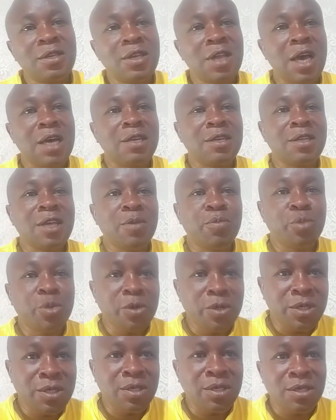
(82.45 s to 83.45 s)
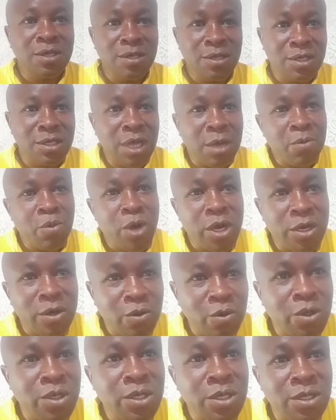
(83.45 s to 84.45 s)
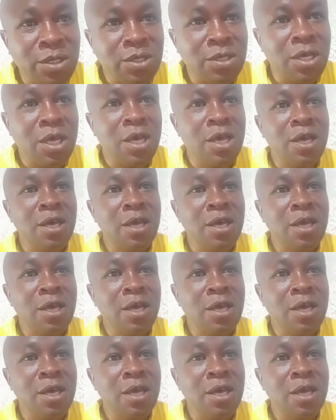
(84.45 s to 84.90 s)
and they put someone who is